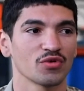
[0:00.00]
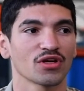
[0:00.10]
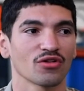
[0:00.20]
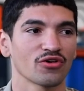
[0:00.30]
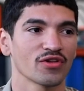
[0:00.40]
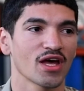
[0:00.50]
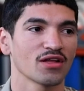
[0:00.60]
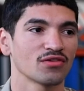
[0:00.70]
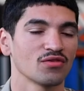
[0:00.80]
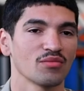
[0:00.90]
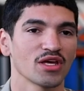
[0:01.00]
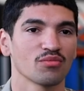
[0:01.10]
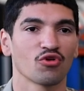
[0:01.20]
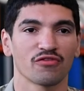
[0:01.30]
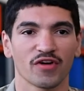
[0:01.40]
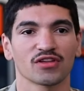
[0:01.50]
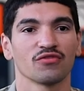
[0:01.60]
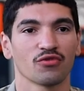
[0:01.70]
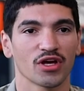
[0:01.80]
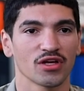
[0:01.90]
We can learn that to make more
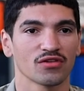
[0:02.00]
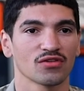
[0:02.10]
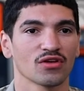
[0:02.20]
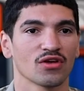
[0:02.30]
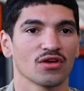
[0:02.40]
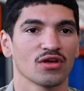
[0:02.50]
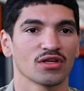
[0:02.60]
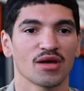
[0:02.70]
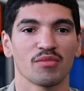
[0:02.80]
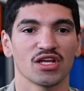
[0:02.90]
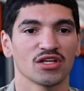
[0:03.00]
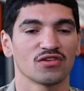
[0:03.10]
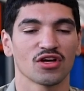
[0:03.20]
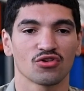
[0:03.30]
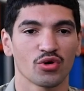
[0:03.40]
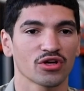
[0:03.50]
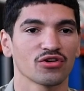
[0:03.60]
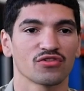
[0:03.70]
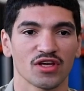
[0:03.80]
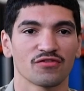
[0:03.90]
effective ways, get maintenance done
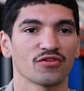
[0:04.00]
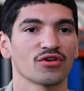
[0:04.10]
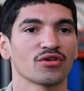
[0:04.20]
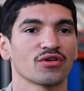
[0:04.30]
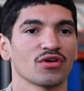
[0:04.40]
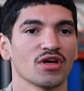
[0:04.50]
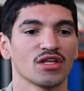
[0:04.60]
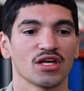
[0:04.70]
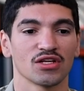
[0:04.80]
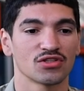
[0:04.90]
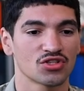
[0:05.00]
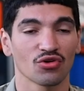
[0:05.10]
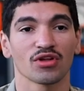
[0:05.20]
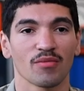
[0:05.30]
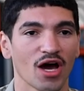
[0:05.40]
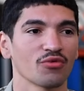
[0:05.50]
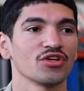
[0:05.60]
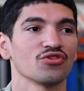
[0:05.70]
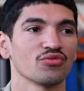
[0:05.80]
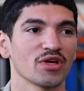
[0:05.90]
quicker, safer, and then show them how
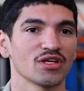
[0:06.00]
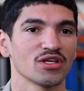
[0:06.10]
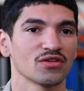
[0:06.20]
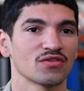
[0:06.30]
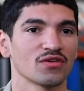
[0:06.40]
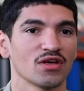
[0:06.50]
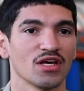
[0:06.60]
we do maintenance.